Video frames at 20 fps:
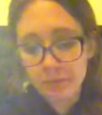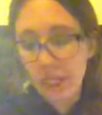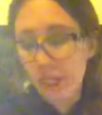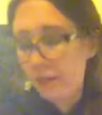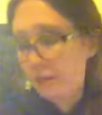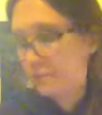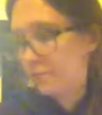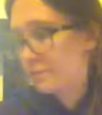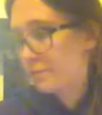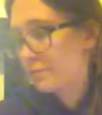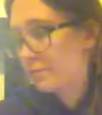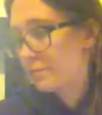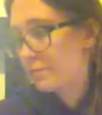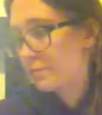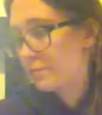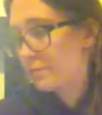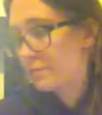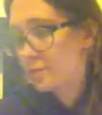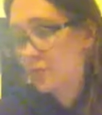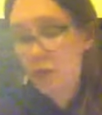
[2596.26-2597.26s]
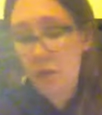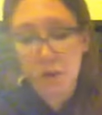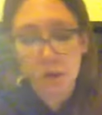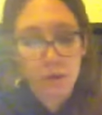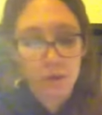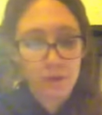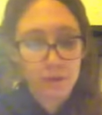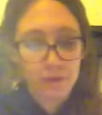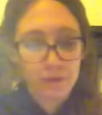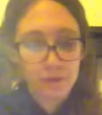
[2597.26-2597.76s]
Yeah.
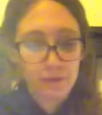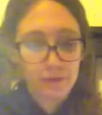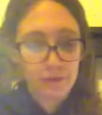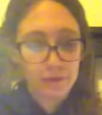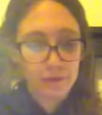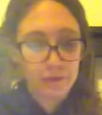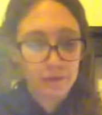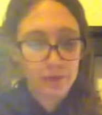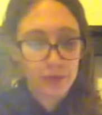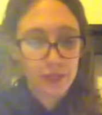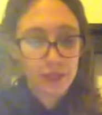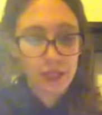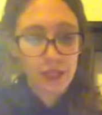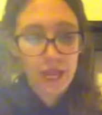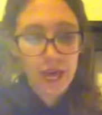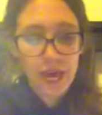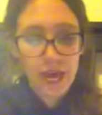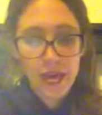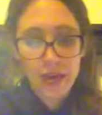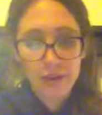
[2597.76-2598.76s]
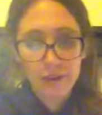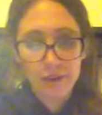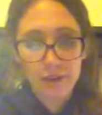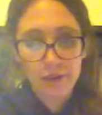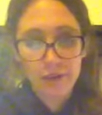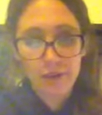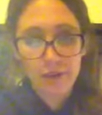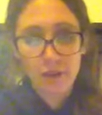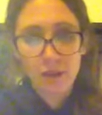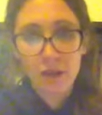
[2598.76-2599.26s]
So,
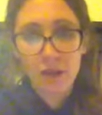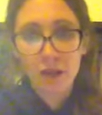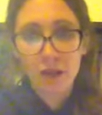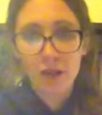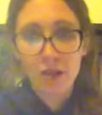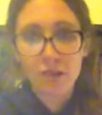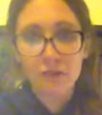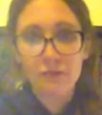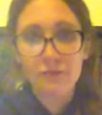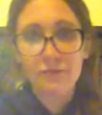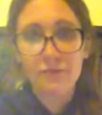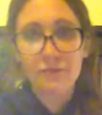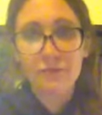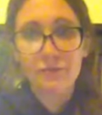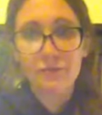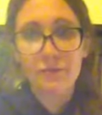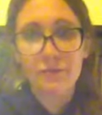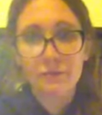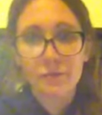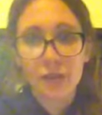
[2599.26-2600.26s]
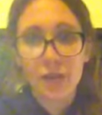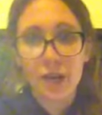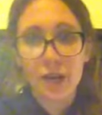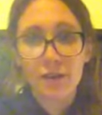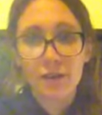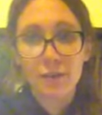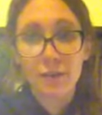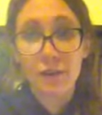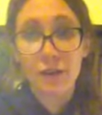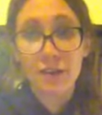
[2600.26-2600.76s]
last thing
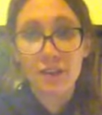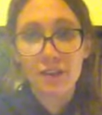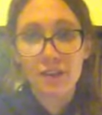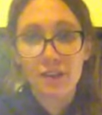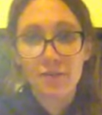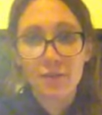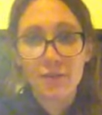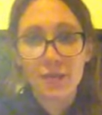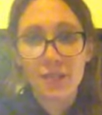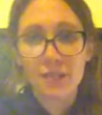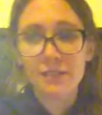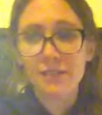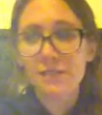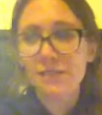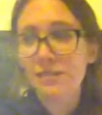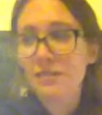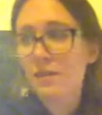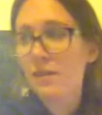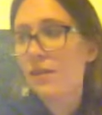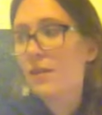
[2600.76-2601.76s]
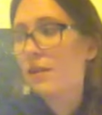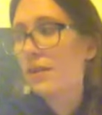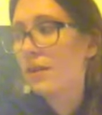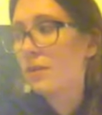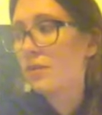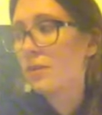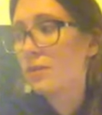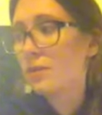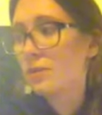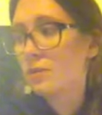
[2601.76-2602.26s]
at 43 minutes,
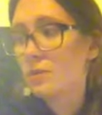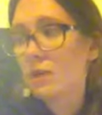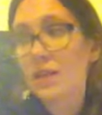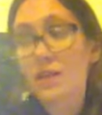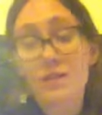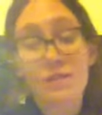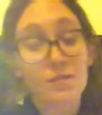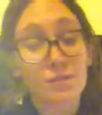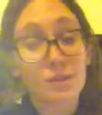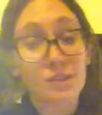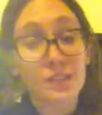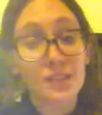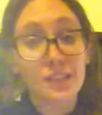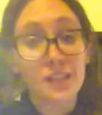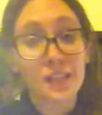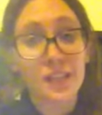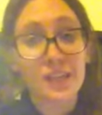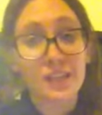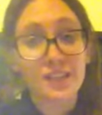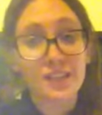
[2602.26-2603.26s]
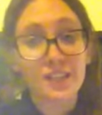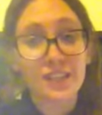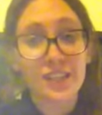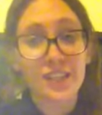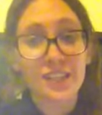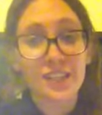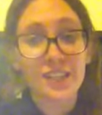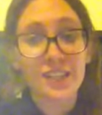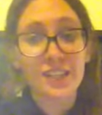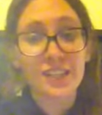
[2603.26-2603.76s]
which will make this really long,
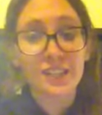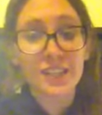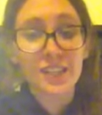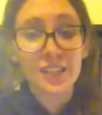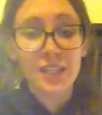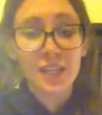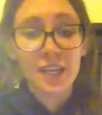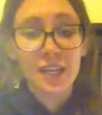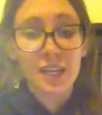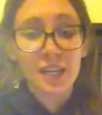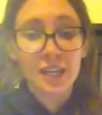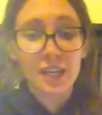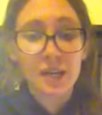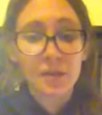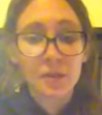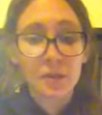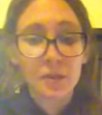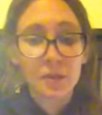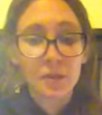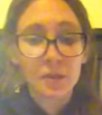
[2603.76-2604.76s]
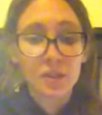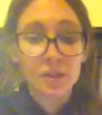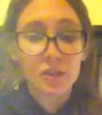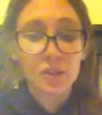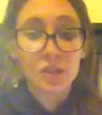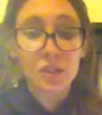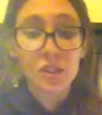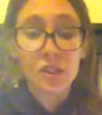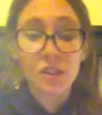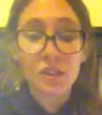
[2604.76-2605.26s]
sorry. I'm gonna do
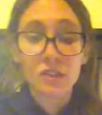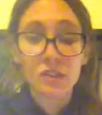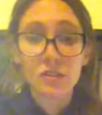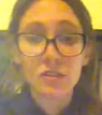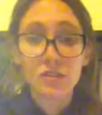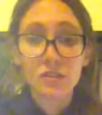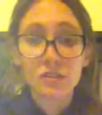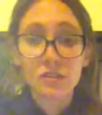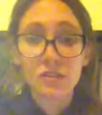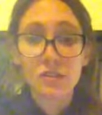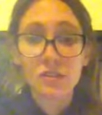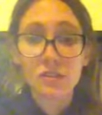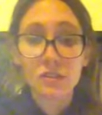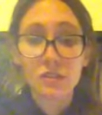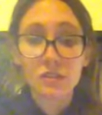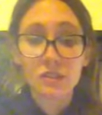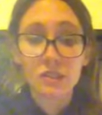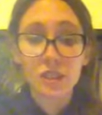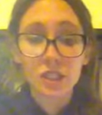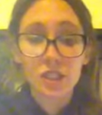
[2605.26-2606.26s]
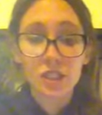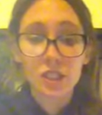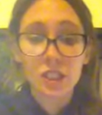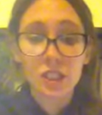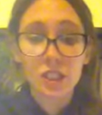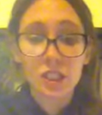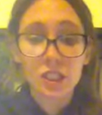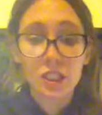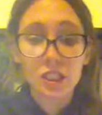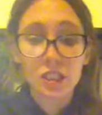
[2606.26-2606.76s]
the general
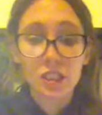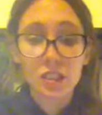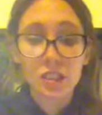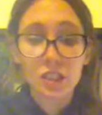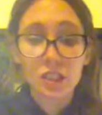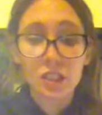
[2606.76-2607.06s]
stitching,